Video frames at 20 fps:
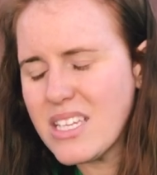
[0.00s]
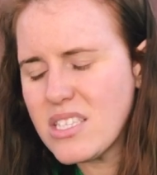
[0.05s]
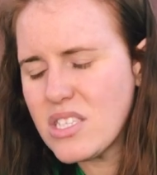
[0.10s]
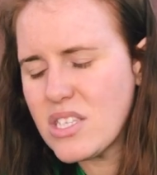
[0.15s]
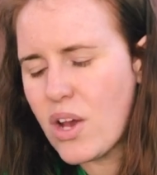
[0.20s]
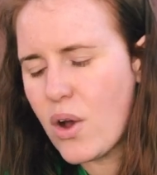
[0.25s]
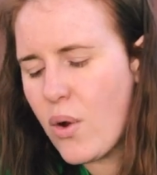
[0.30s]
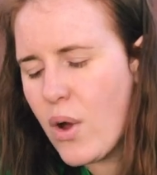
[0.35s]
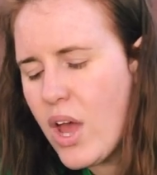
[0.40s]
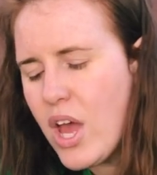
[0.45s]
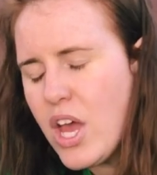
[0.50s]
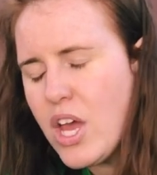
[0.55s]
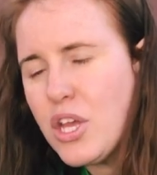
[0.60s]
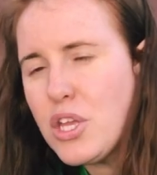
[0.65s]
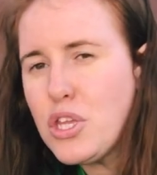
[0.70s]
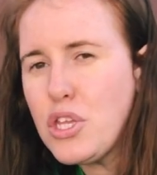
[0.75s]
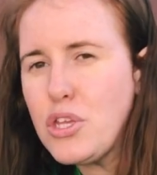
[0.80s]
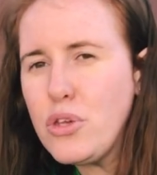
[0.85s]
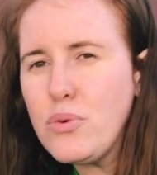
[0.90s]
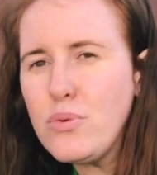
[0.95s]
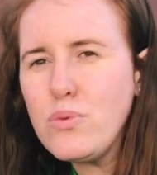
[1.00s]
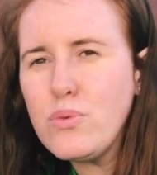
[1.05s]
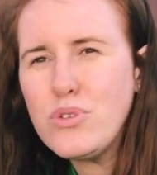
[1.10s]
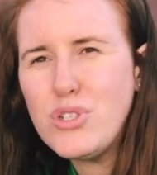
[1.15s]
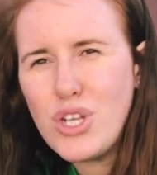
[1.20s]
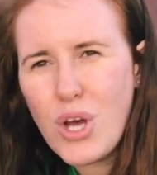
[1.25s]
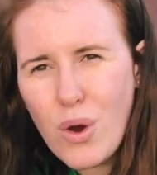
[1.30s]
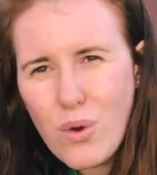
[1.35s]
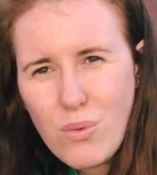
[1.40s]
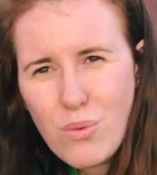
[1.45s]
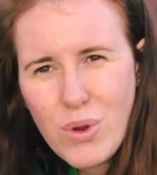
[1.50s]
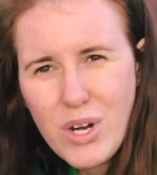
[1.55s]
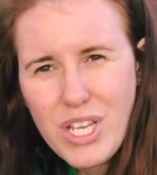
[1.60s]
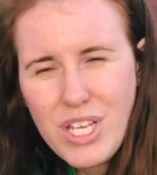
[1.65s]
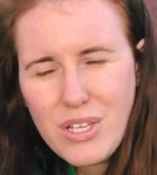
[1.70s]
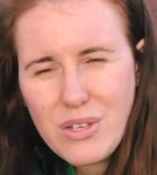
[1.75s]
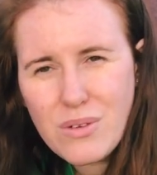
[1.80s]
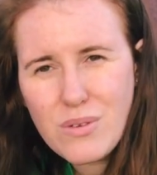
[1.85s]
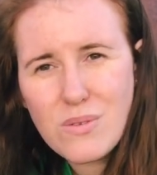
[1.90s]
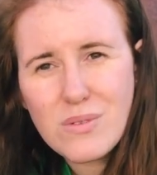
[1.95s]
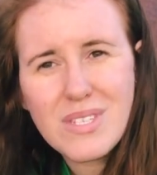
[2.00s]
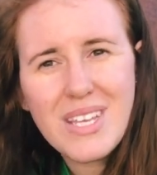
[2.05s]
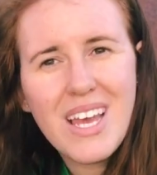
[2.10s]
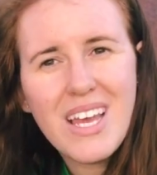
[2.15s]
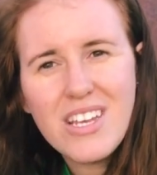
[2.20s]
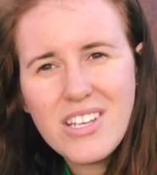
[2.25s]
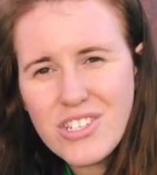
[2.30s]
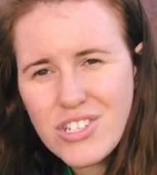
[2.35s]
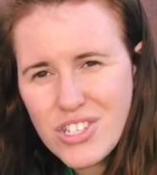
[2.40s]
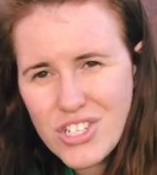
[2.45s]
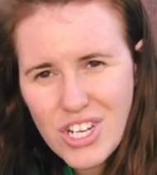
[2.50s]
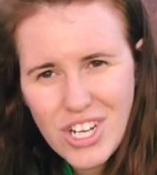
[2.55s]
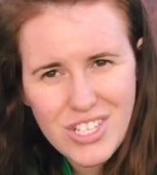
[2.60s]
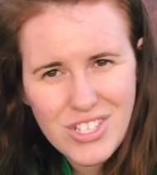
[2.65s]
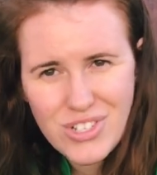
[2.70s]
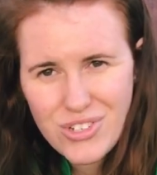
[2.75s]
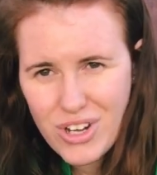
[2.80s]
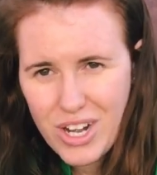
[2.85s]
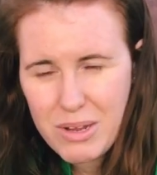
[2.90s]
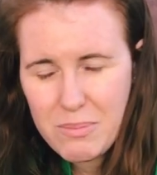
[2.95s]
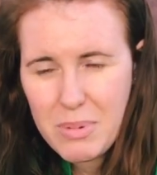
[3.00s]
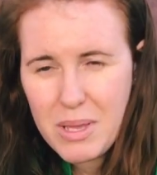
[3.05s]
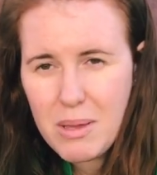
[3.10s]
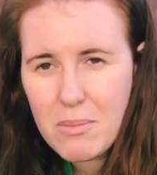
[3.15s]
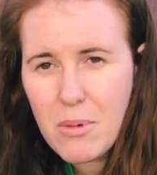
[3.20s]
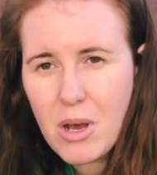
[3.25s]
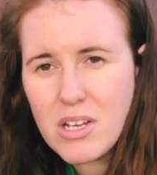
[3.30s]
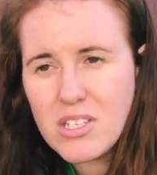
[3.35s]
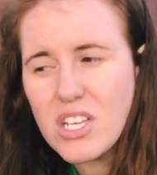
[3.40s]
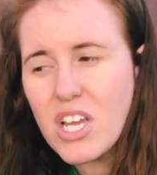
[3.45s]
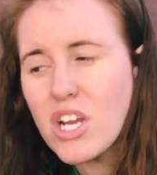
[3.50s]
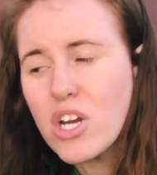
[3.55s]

So you don't want to use just straight peat moss.